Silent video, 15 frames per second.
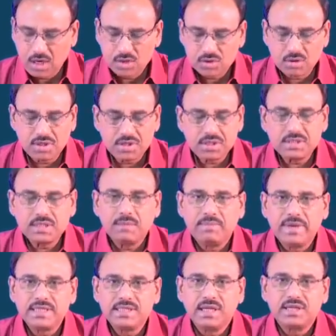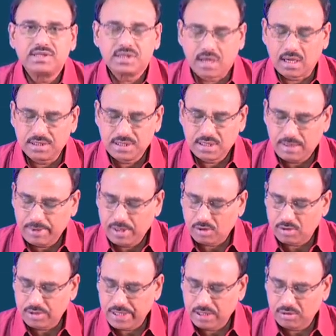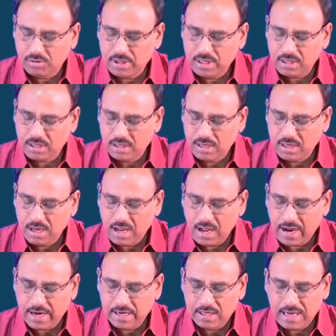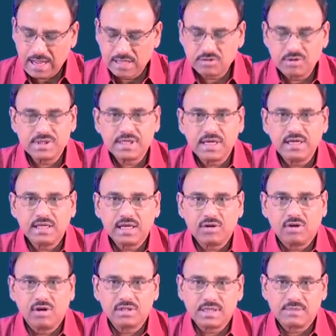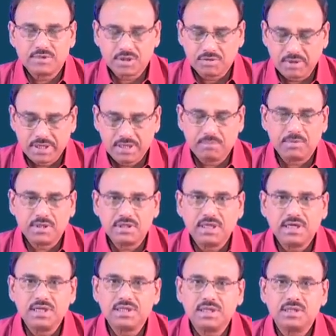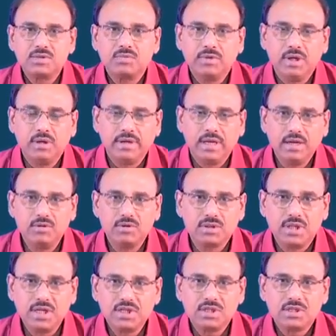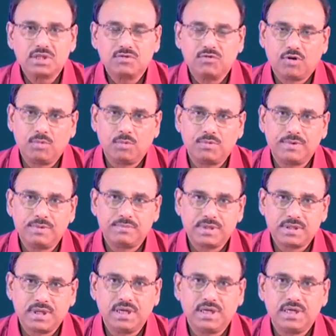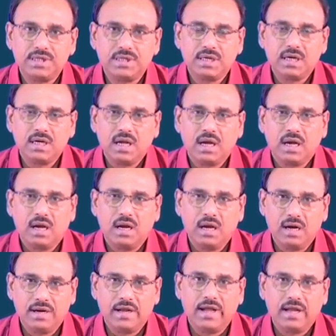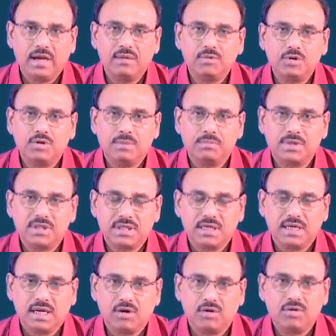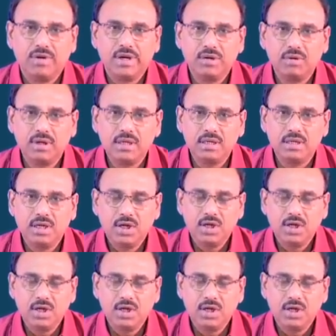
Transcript: So, this is the basic structure of an autoencoder, and as we said that all subsequent representations we will use this form of representation diagram to represent an autoencoder.